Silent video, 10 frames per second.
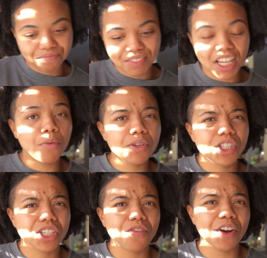it was
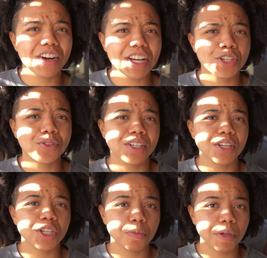just a very interesting
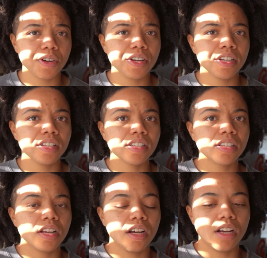experience.
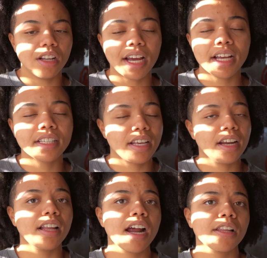Like I said, a
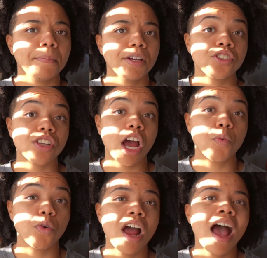lot of the pictures
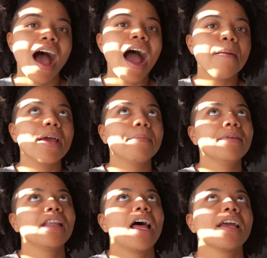I may be
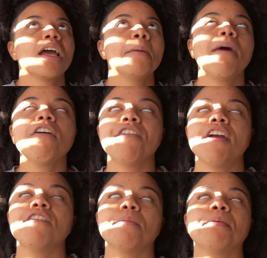like, my
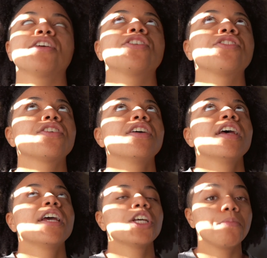favorite picture
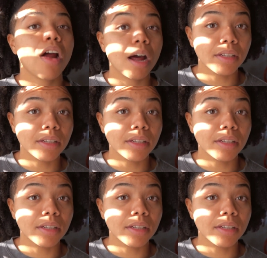is probably